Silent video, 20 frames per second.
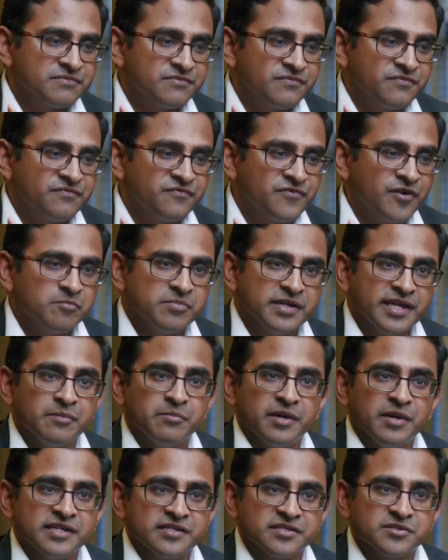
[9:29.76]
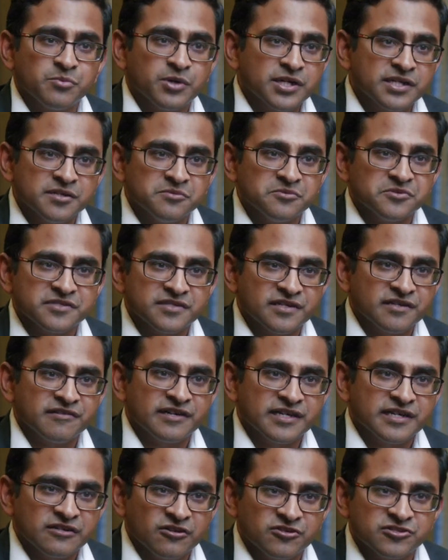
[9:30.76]
from day -1, I would say,
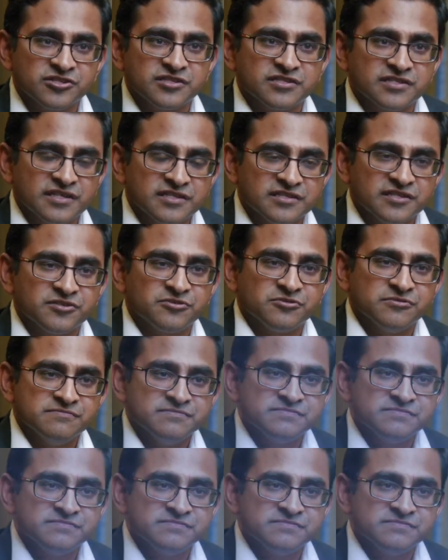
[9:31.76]
right? Not just day 0.